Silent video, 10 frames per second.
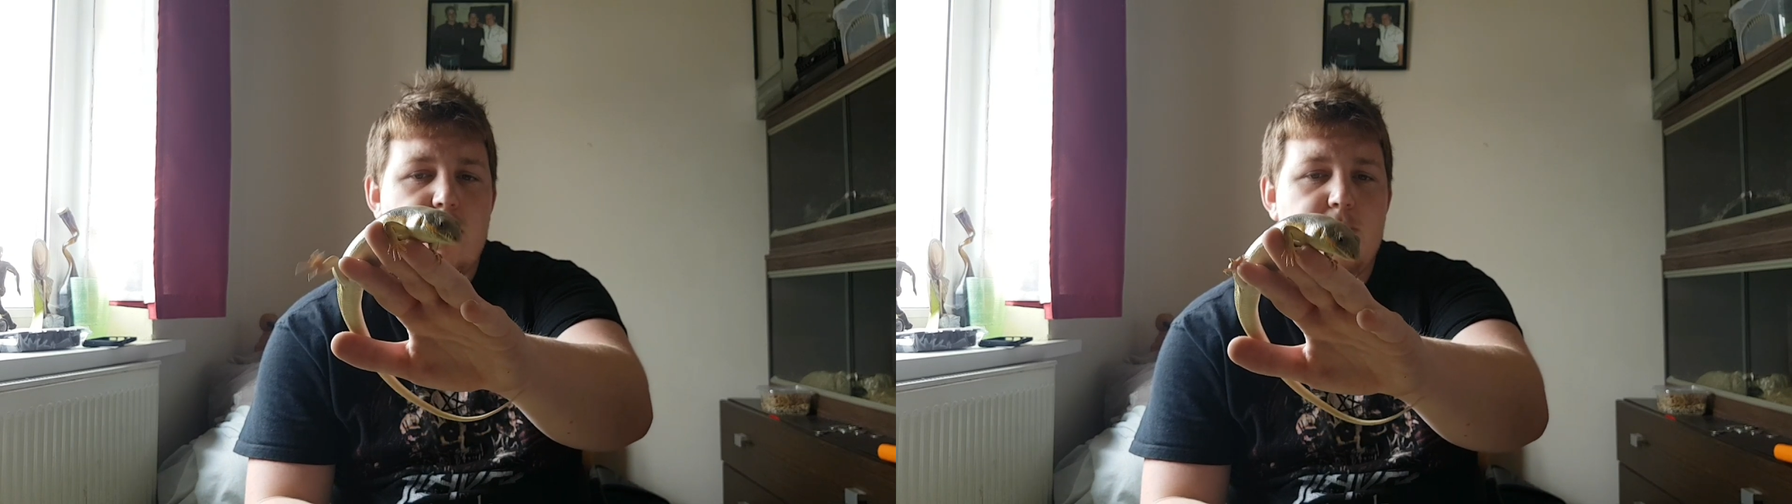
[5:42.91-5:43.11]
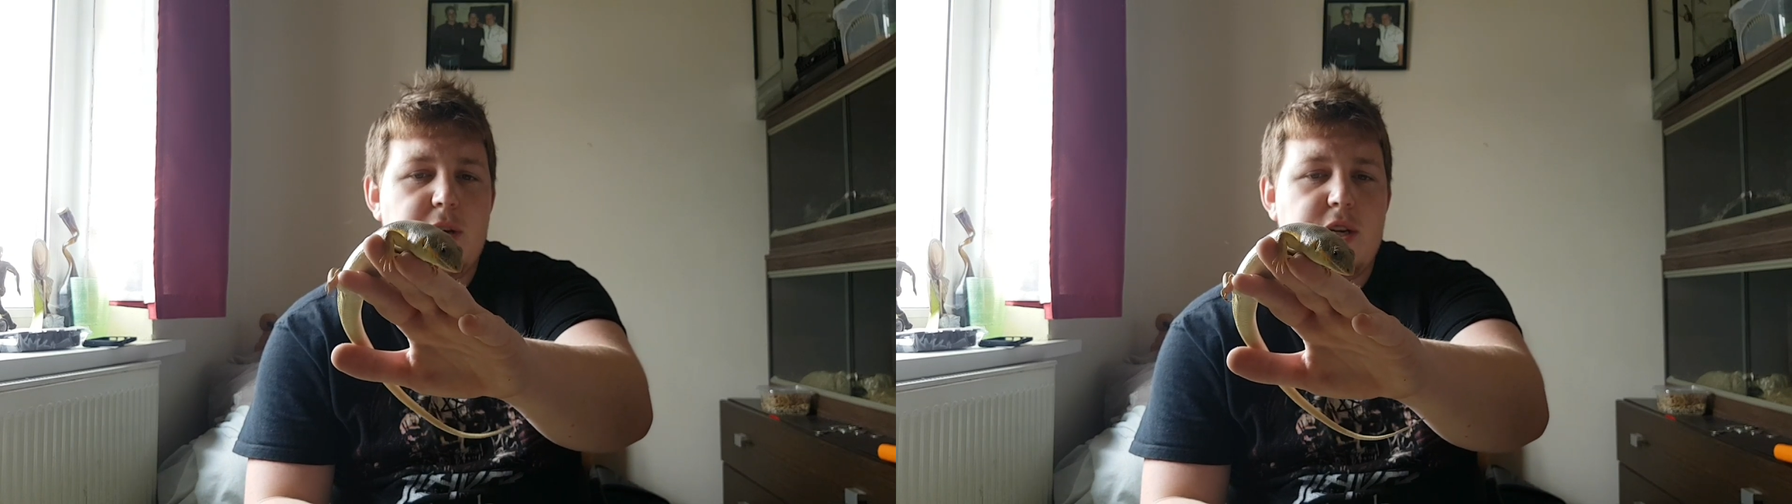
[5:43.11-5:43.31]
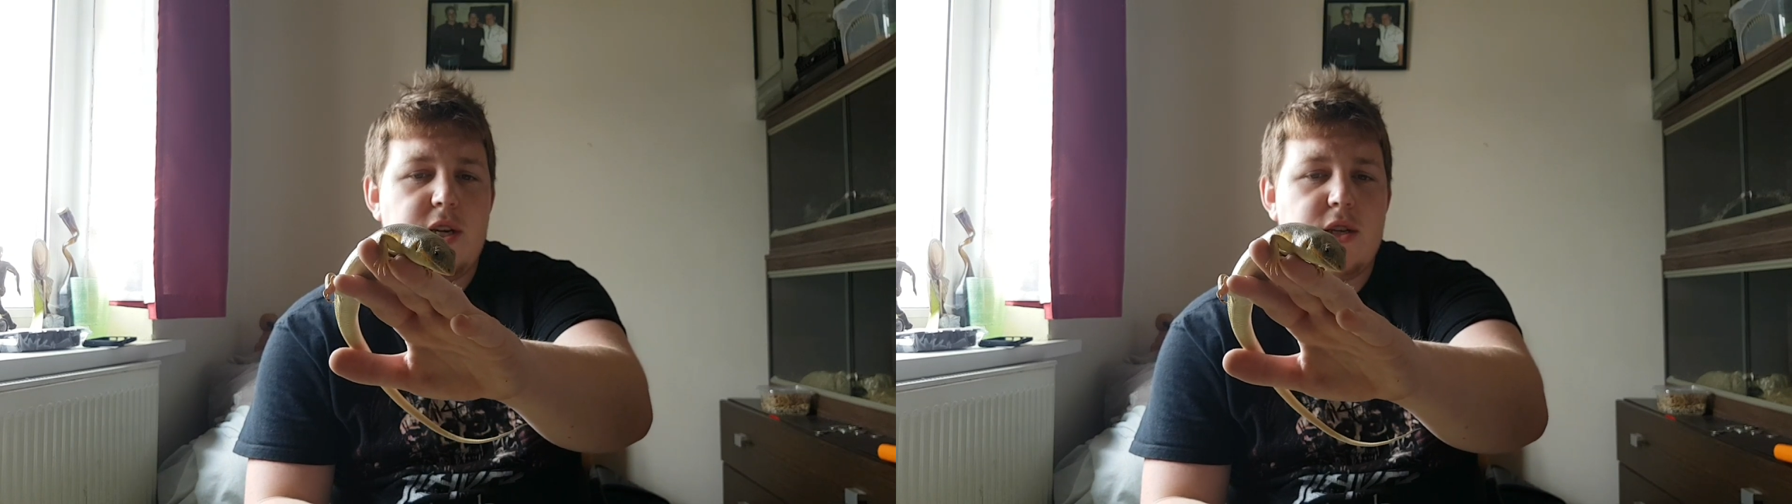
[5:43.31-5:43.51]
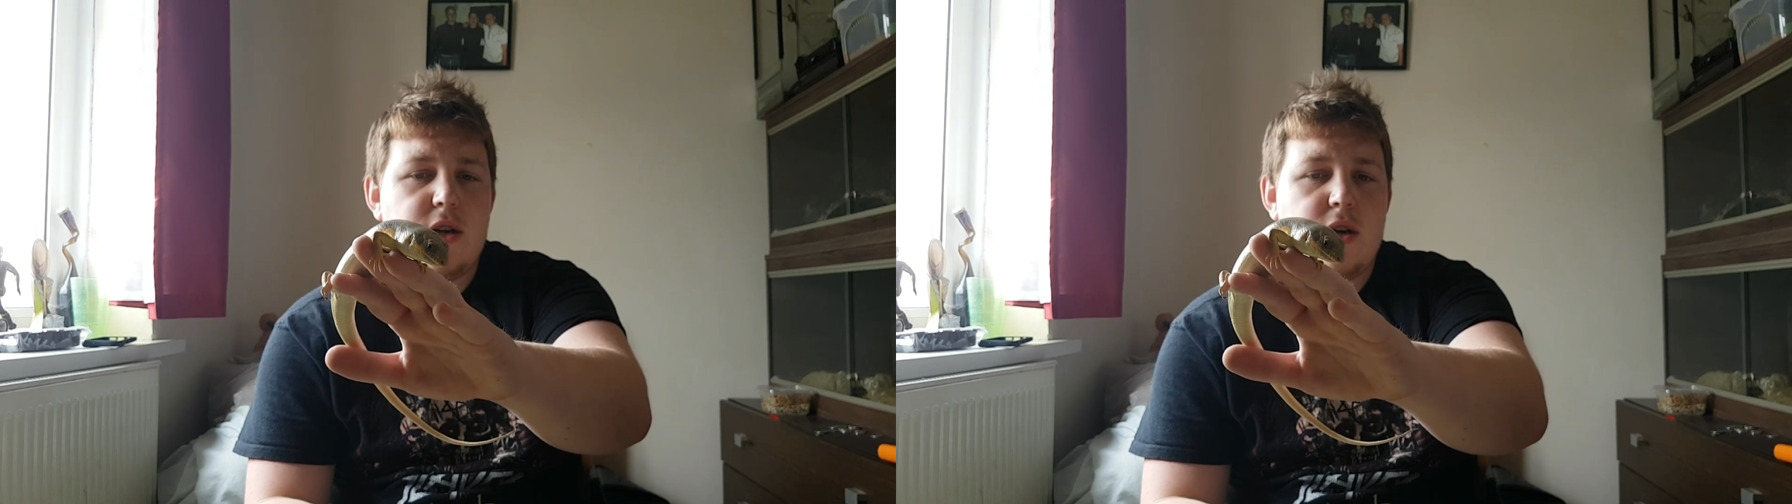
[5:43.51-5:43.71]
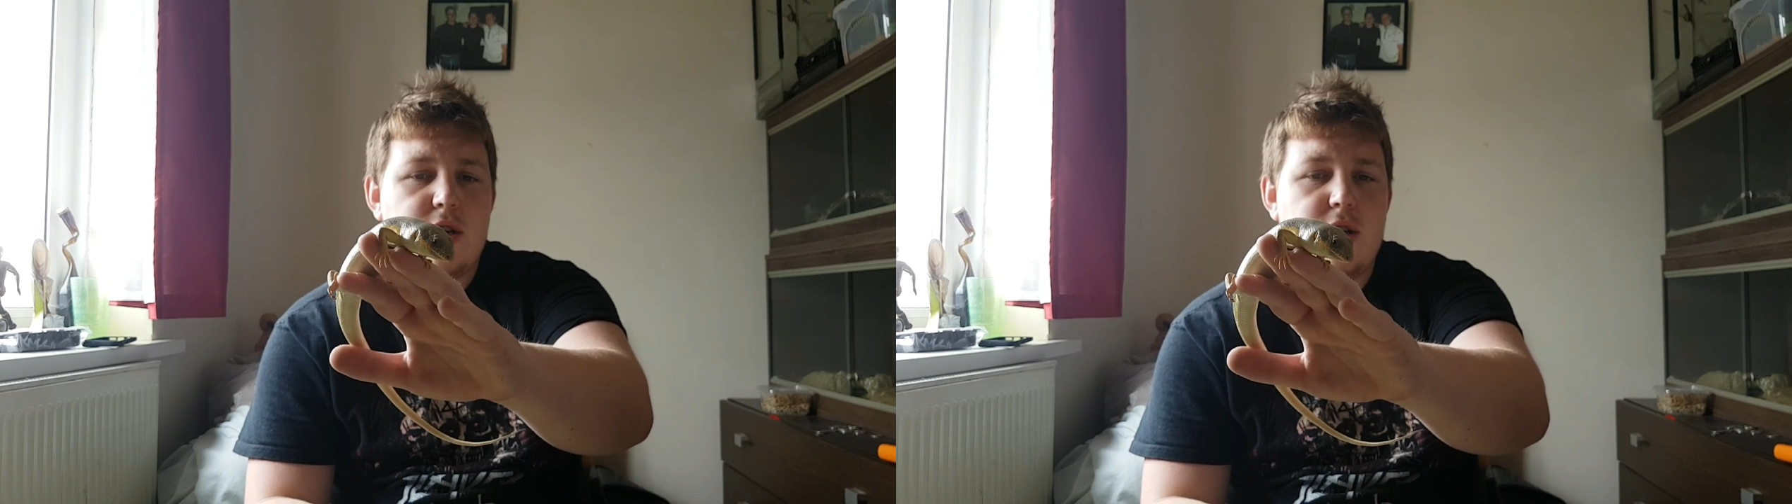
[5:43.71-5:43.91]
species that
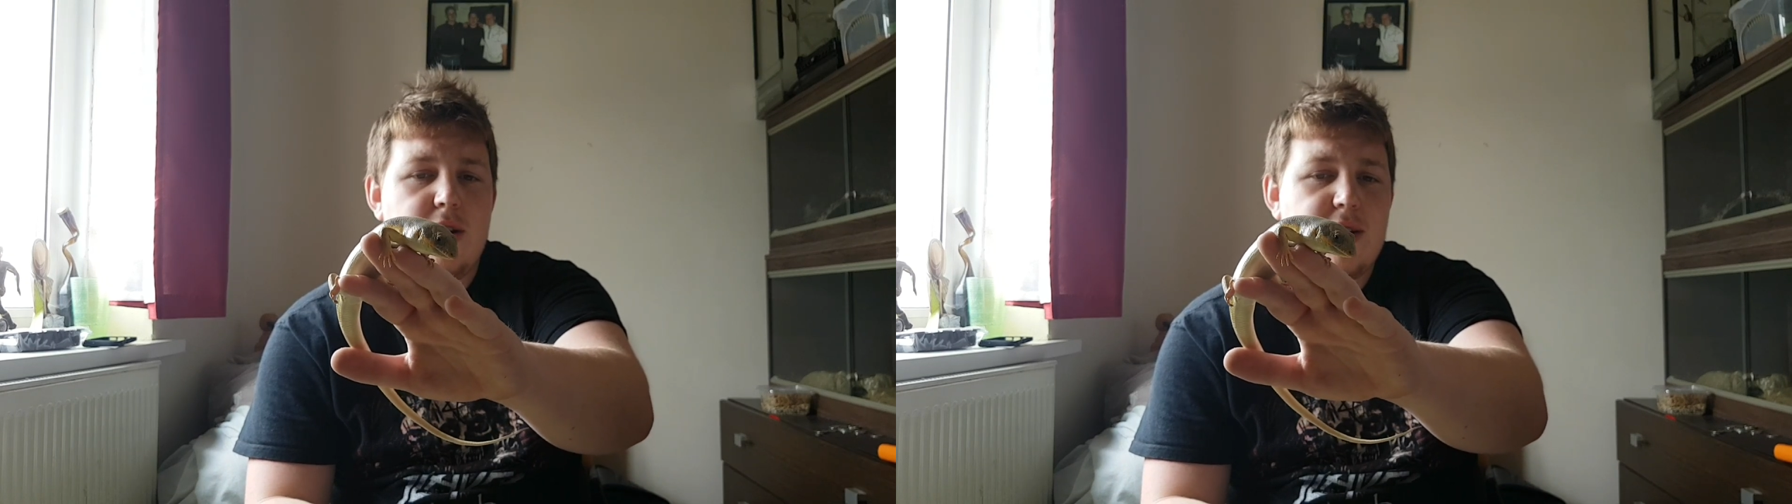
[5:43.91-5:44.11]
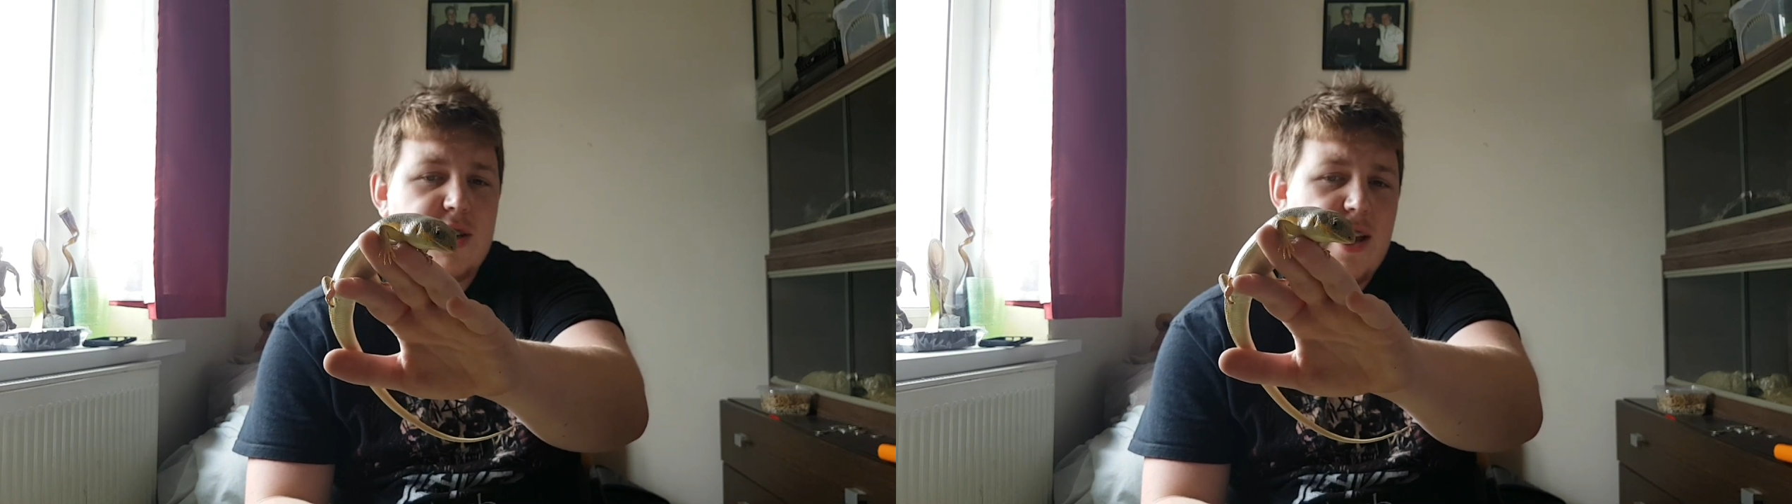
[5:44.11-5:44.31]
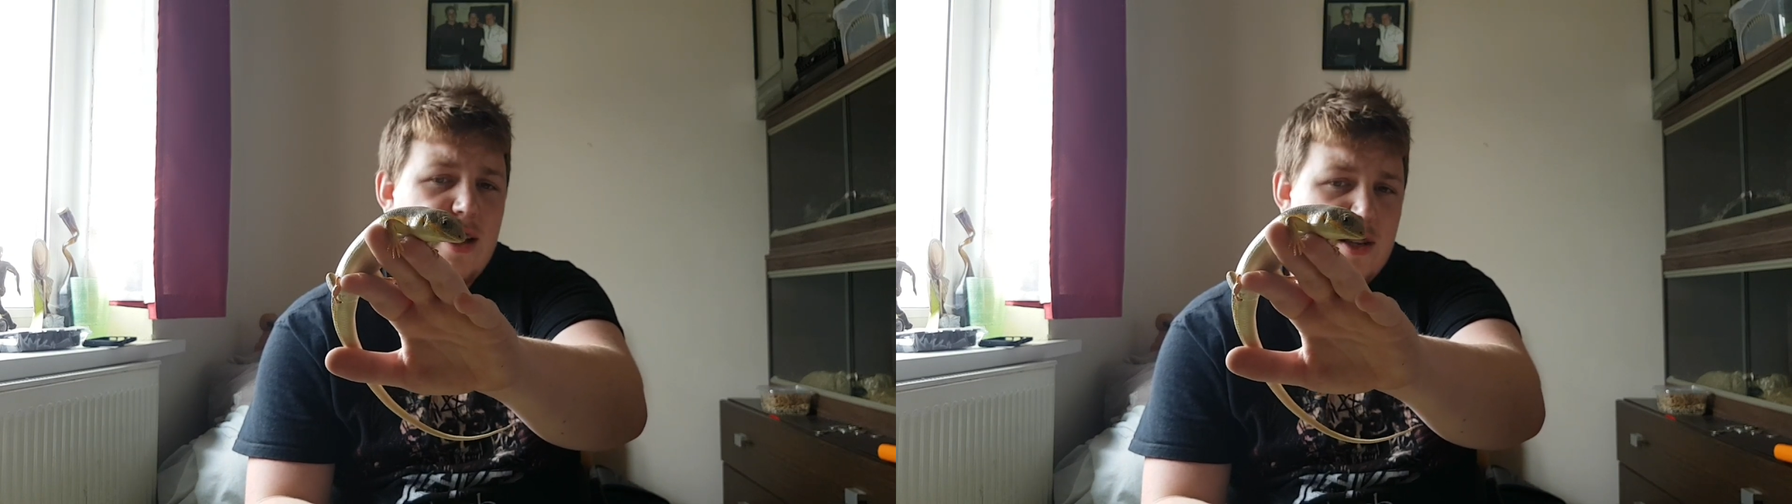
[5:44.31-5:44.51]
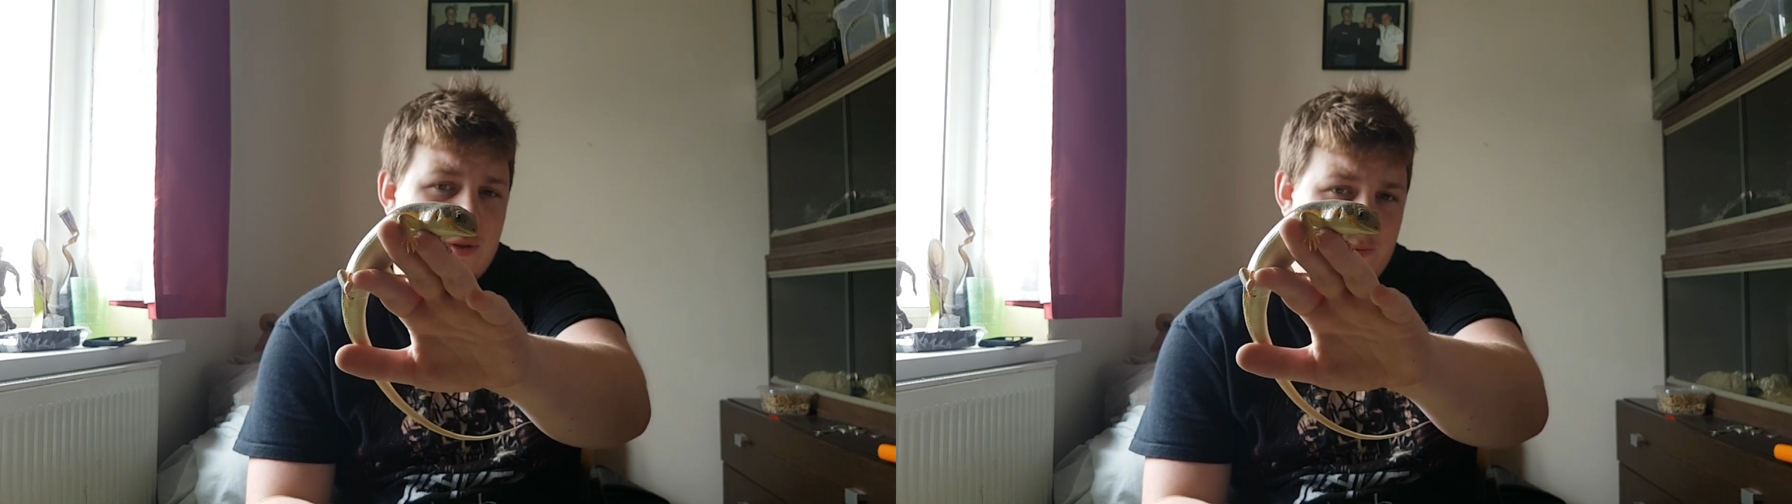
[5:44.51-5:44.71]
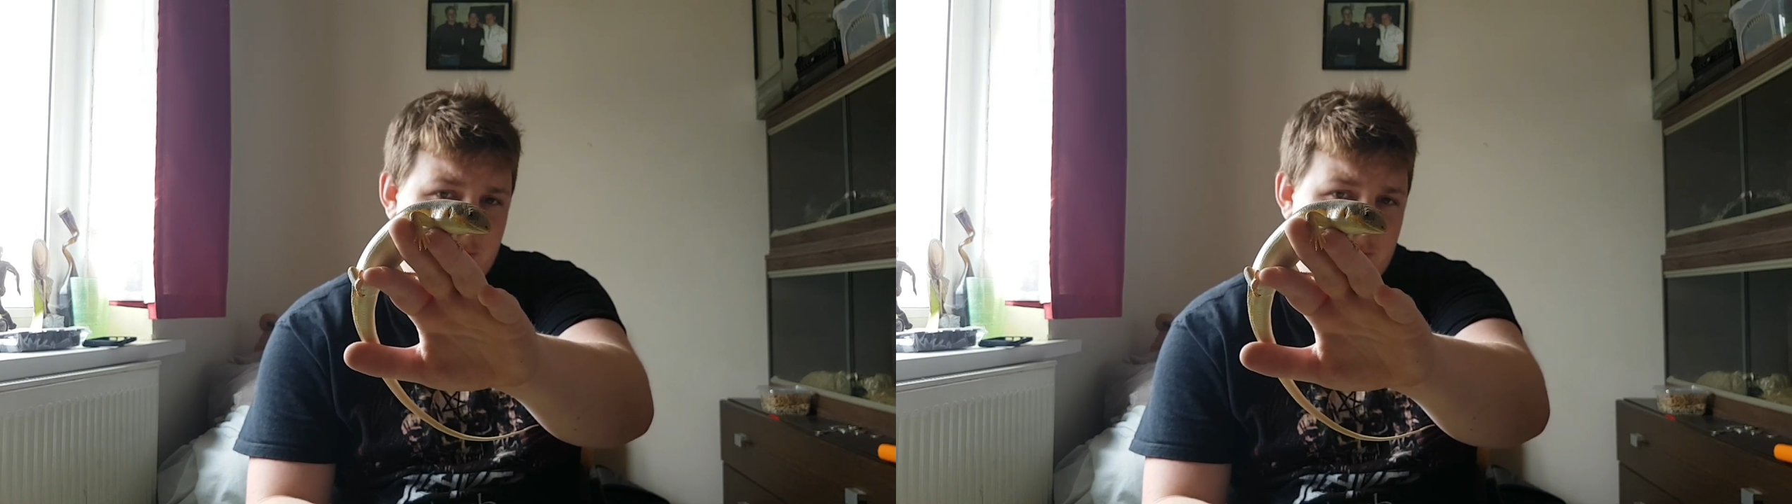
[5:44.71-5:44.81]
are Schneider Skinks.